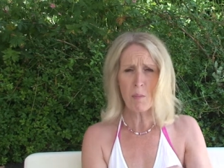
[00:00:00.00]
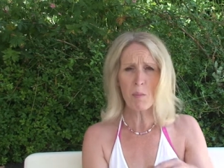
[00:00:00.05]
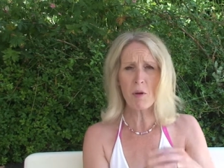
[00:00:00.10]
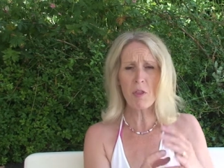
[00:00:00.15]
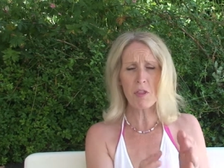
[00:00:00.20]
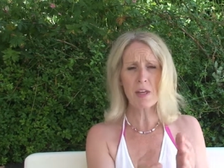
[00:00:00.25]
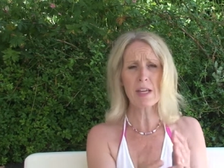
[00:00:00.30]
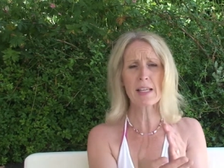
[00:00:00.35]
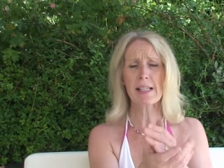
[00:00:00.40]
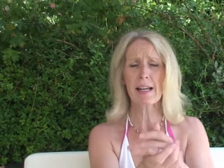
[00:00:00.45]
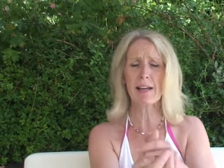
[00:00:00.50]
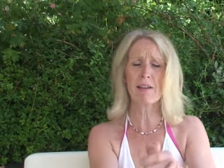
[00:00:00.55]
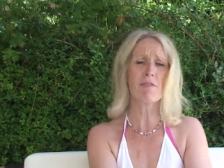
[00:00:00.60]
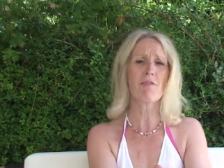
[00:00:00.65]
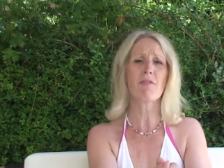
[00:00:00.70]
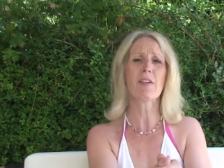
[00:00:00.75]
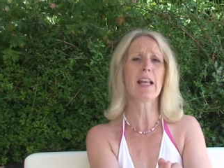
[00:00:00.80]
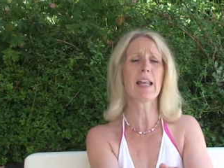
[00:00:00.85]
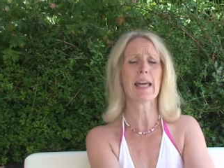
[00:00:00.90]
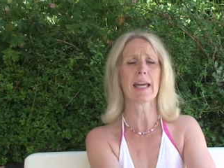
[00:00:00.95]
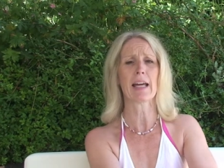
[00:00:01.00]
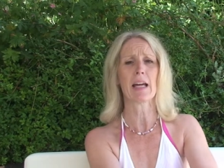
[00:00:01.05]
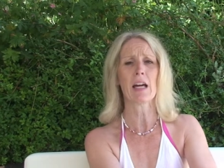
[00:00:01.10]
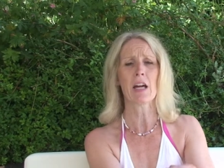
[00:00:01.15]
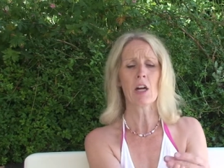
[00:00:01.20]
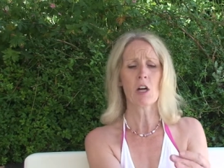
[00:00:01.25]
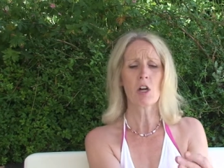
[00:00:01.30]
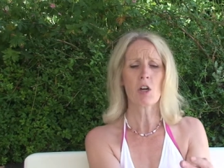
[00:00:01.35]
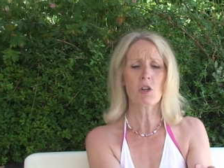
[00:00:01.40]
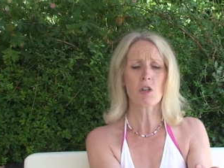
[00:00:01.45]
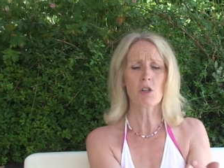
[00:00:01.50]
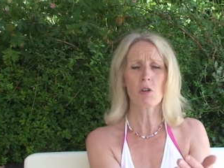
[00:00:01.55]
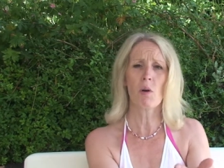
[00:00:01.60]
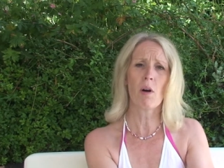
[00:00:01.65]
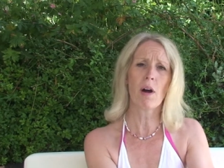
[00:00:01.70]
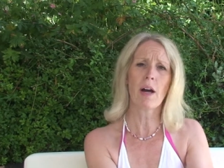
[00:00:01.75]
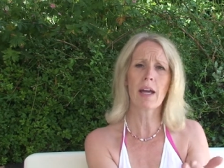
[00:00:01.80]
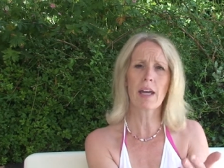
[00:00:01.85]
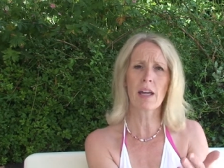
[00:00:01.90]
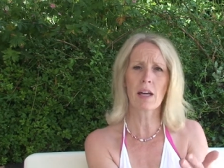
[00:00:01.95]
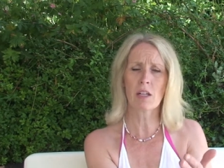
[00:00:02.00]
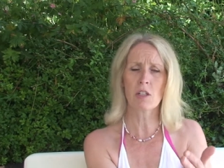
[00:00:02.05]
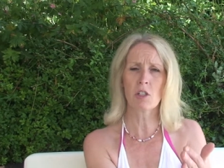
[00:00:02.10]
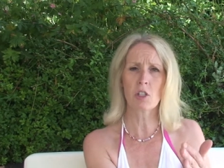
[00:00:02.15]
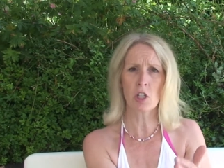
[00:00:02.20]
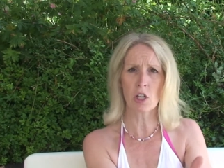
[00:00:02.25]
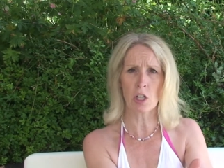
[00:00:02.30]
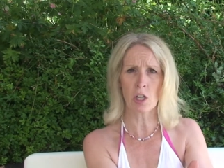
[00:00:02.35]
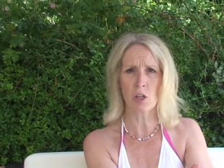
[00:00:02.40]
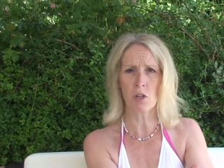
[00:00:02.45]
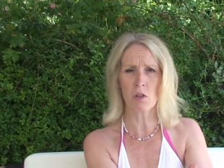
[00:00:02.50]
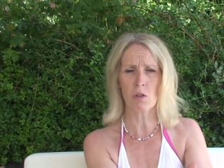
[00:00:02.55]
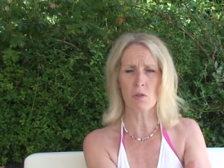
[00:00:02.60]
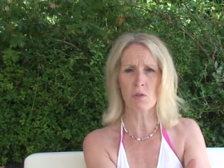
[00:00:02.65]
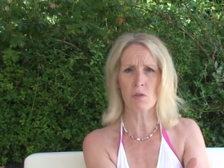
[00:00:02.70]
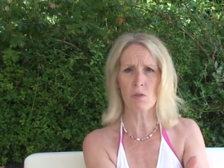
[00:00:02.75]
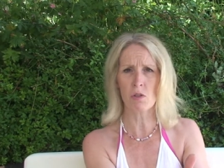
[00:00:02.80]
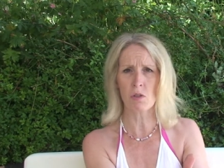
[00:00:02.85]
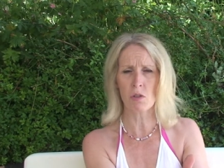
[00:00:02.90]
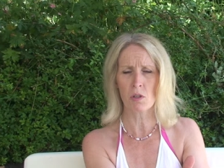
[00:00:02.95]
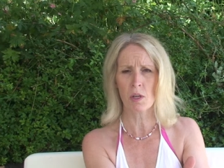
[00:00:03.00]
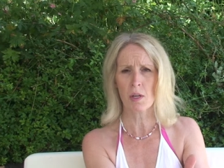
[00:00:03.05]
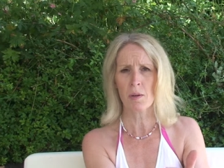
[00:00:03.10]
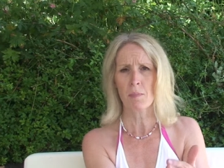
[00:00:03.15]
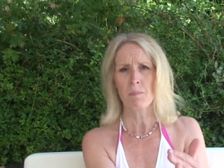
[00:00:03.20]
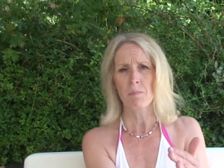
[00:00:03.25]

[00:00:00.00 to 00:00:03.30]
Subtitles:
But things like filling, try and choose